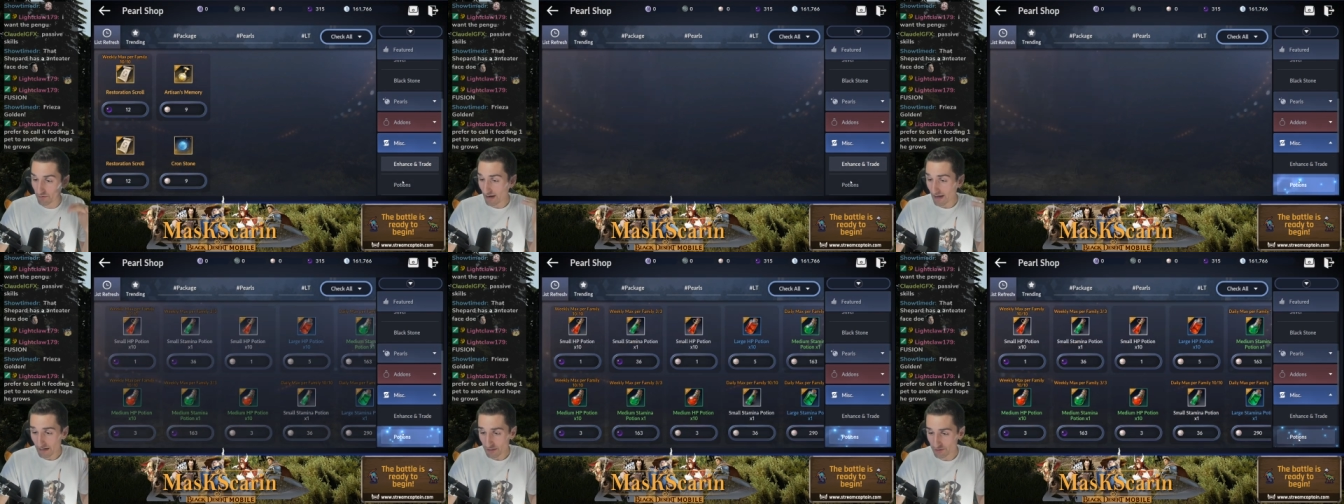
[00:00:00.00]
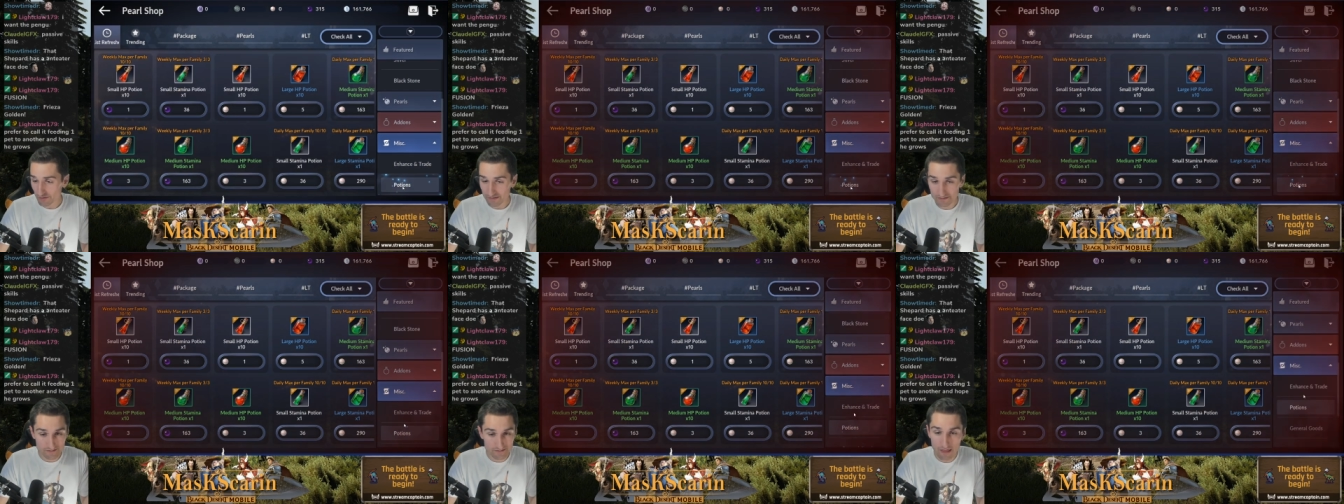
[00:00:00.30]
There
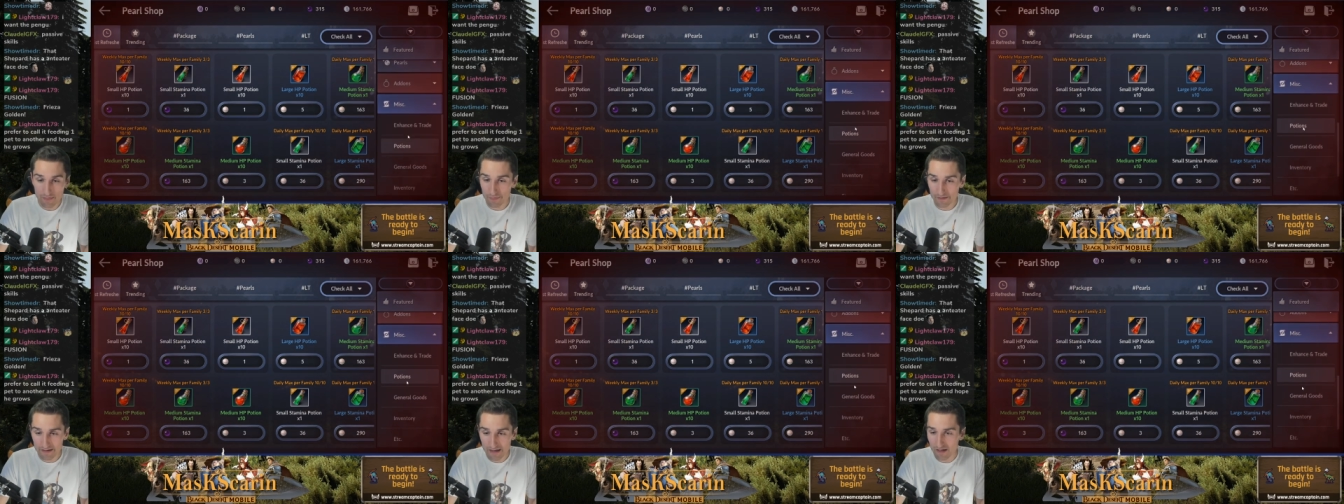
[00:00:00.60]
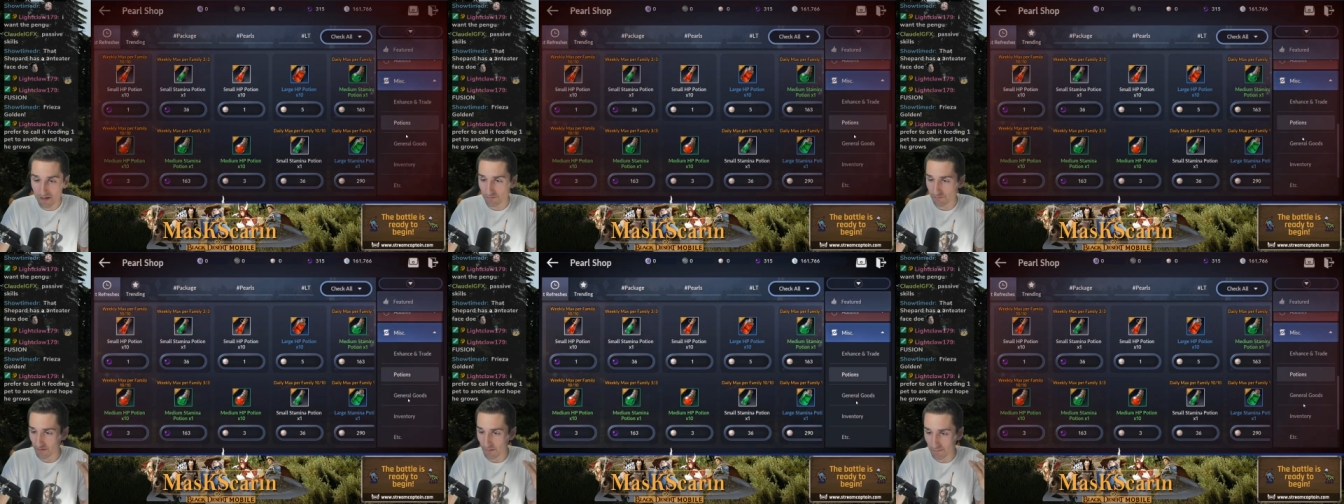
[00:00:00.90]
actually is nothing
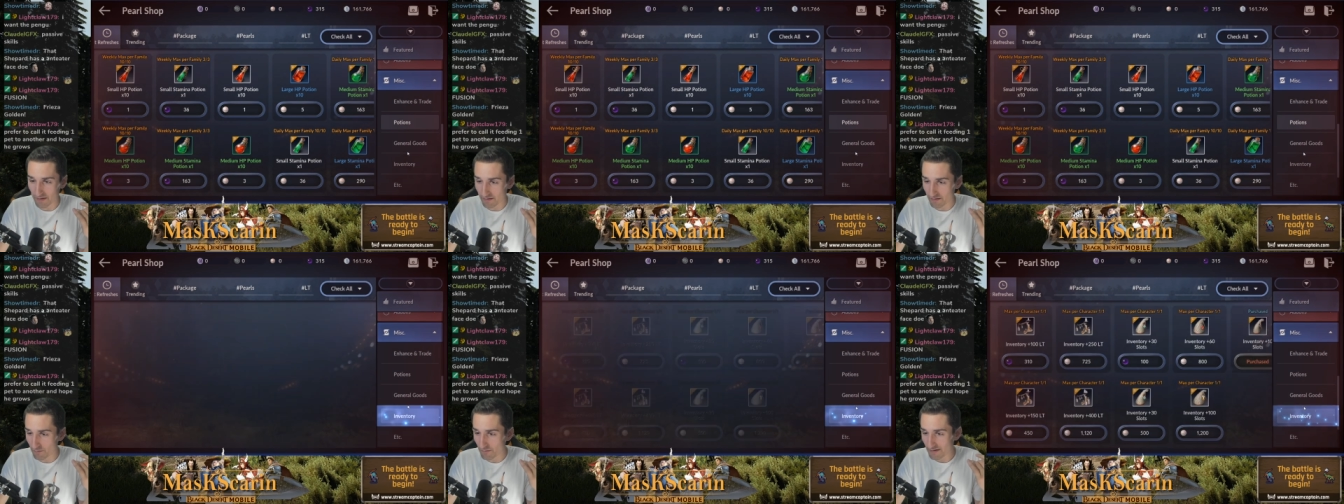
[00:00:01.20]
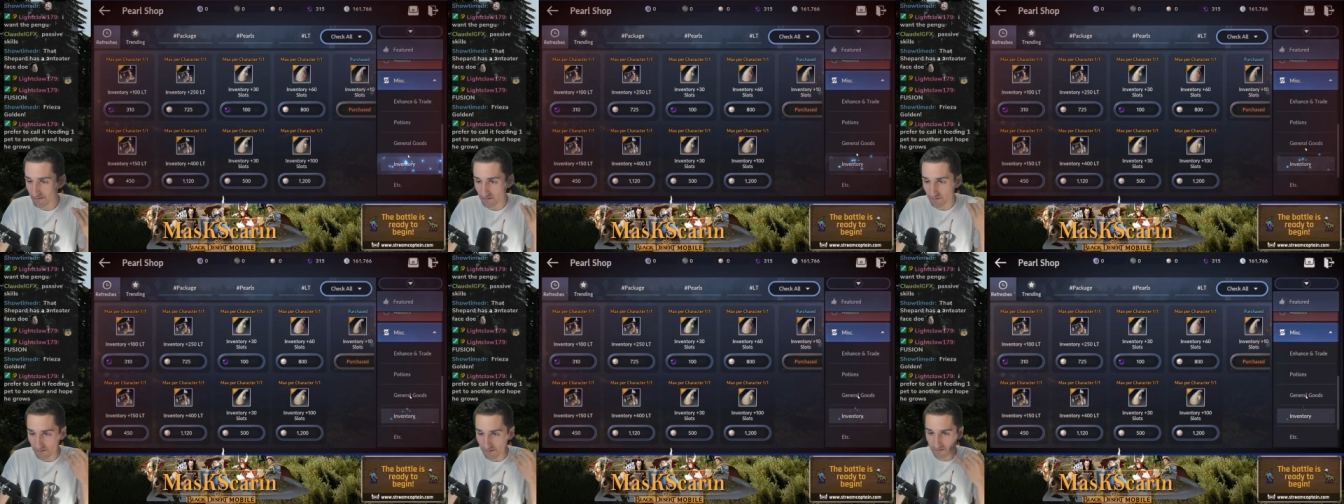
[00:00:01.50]
else. I mean, the
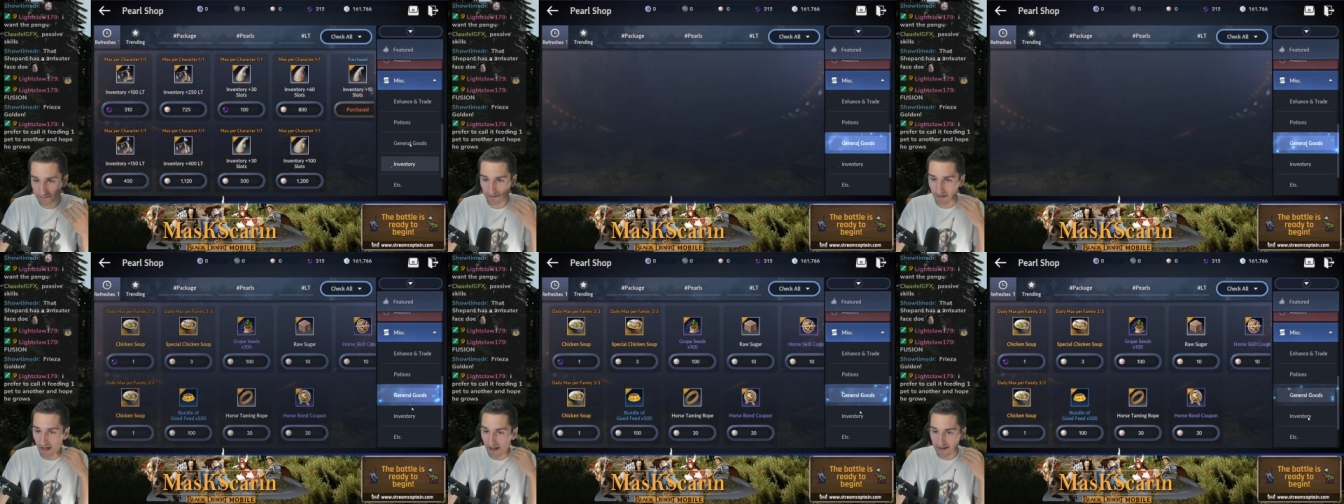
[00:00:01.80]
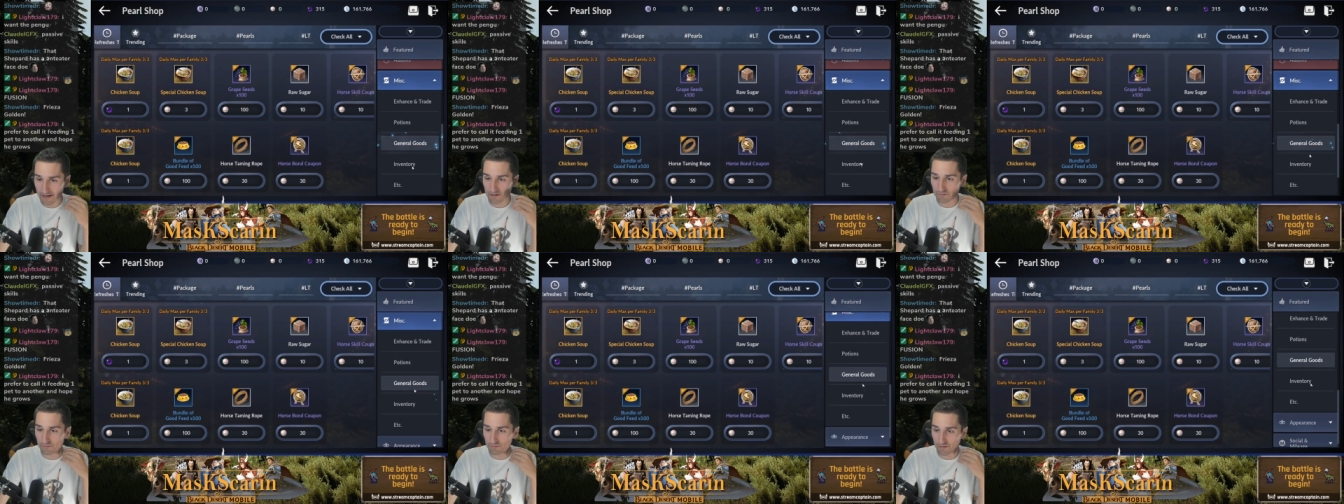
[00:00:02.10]
rest of it's
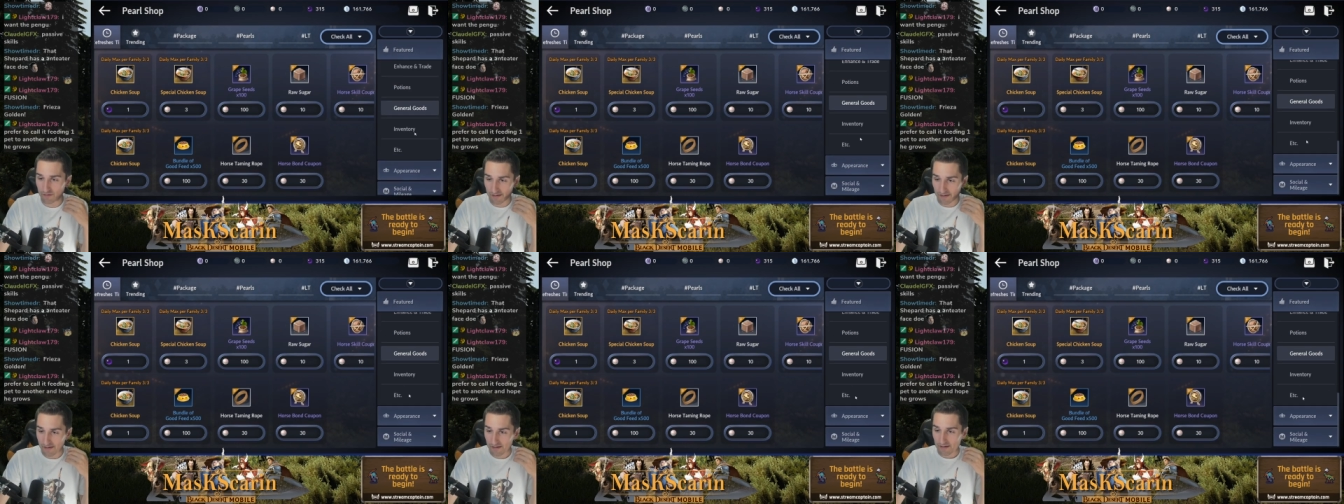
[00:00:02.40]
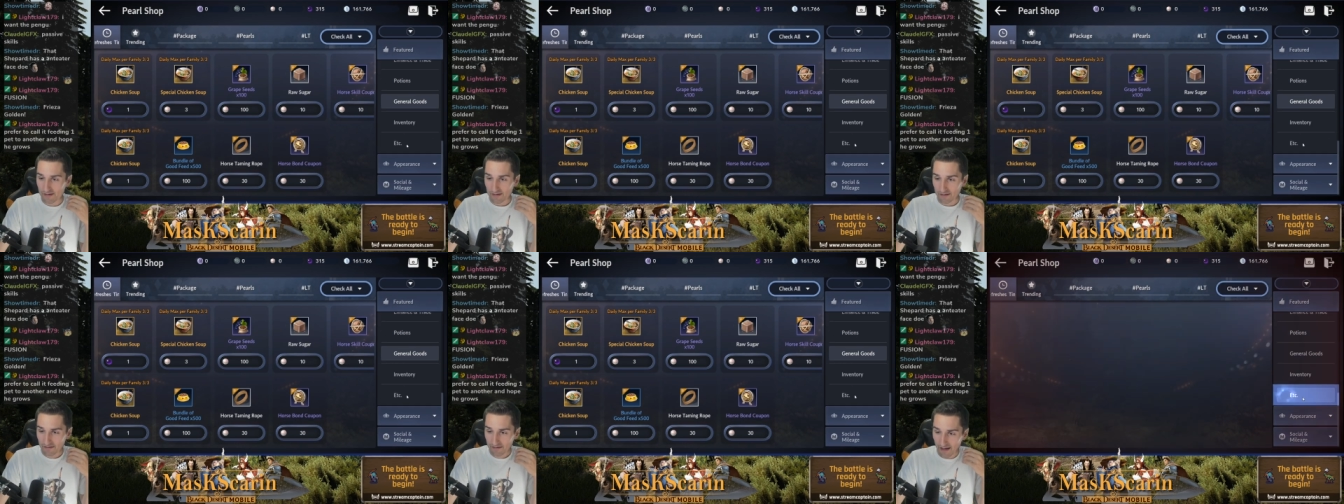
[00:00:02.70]
kind of,
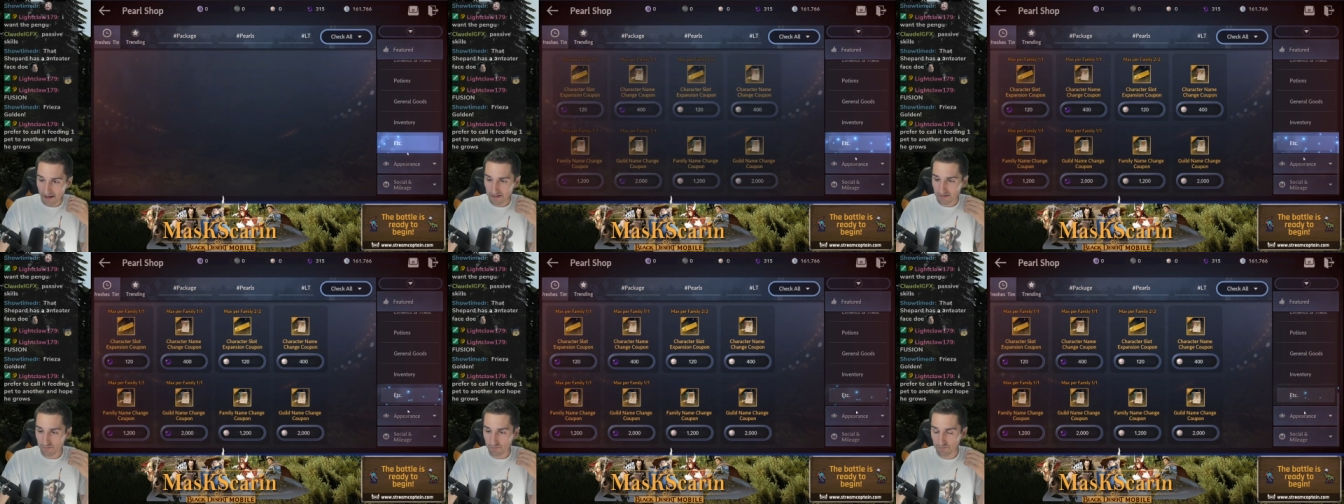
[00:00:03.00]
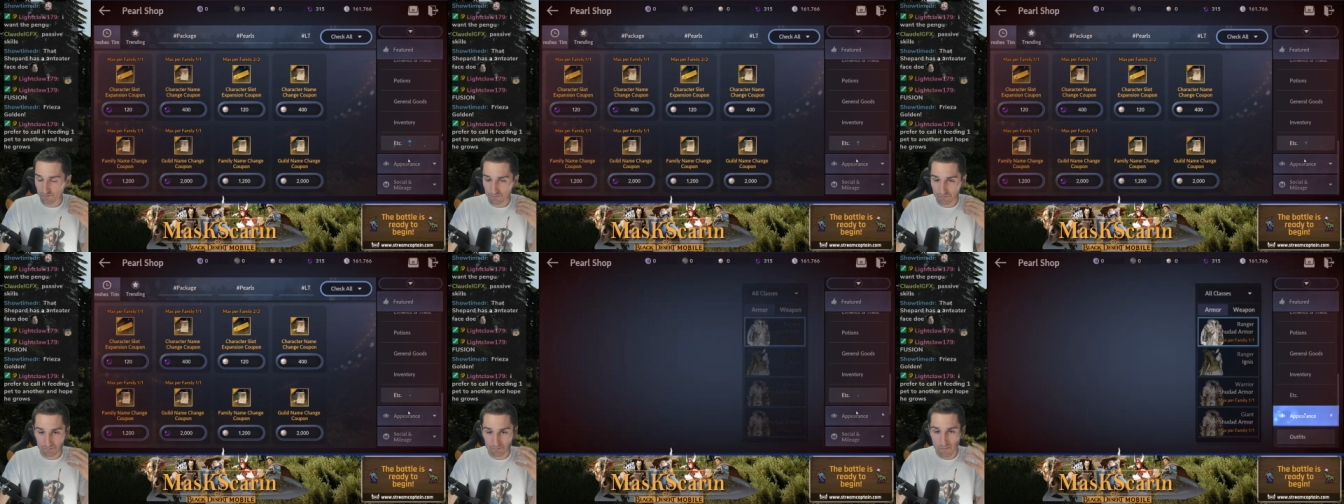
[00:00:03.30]
kind
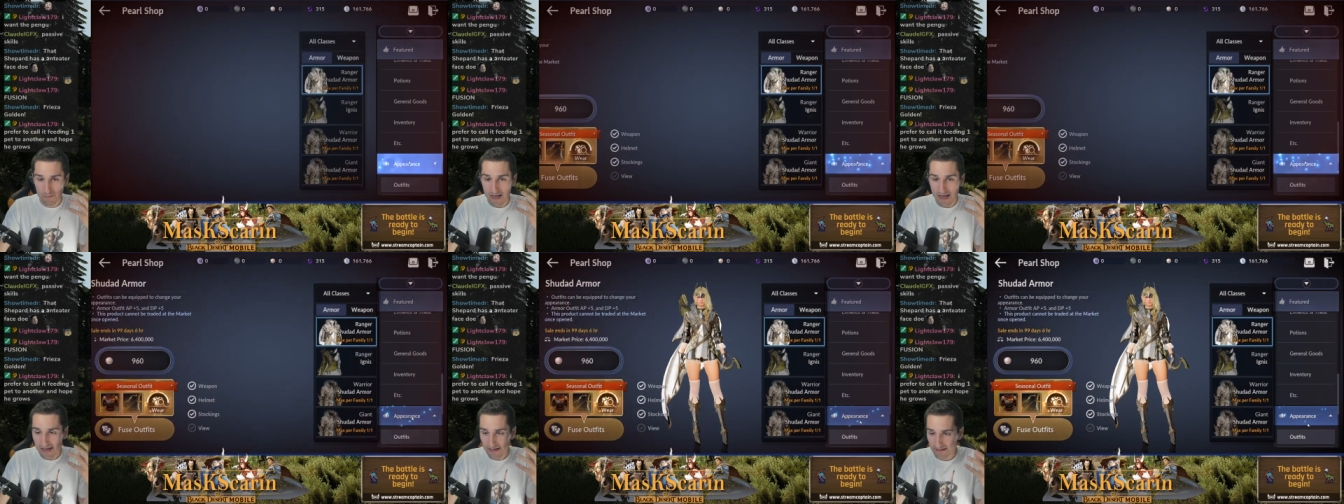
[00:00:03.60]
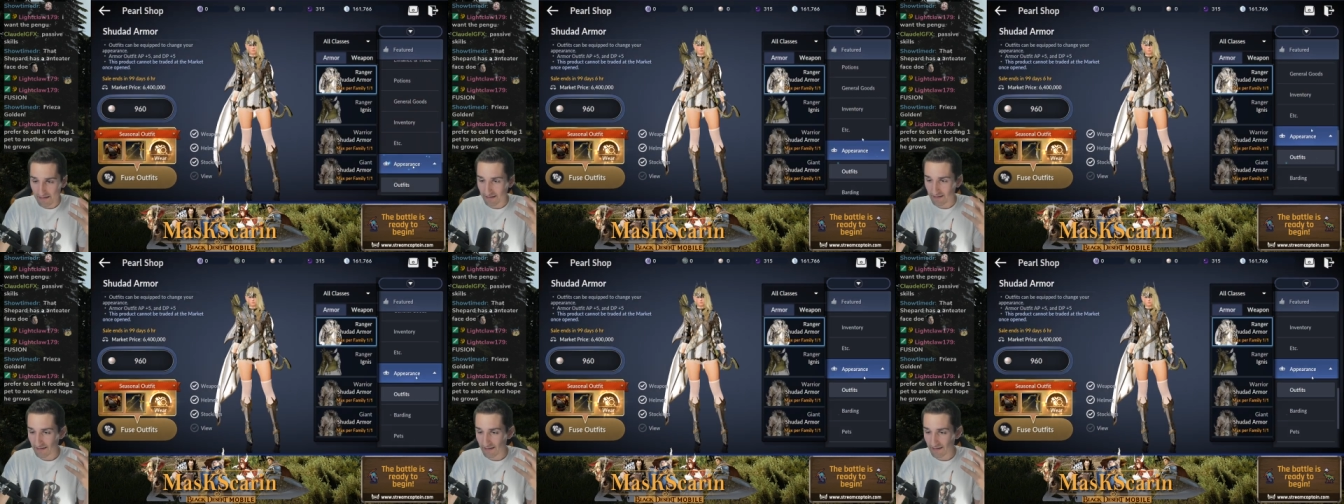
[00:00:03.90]
of meh.